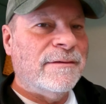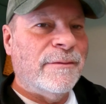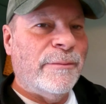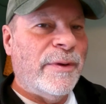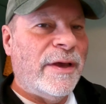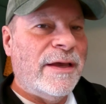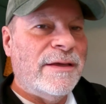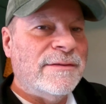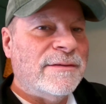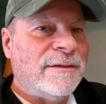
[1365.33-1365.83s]

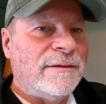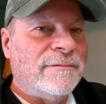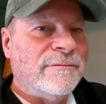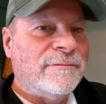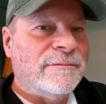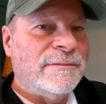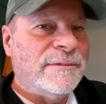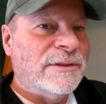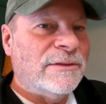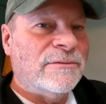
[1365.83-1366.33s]
amazing.
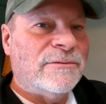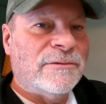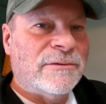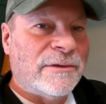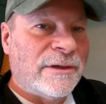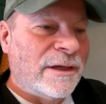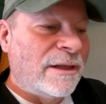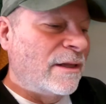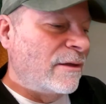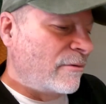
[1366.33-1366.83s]
It's
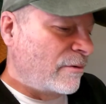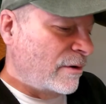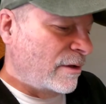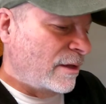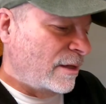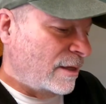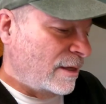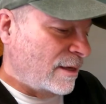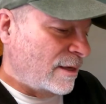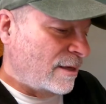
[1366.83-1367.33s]
really,
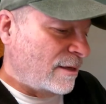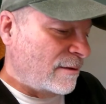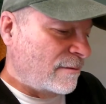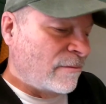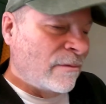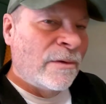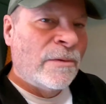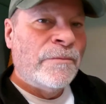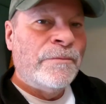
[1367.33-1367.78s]
really good.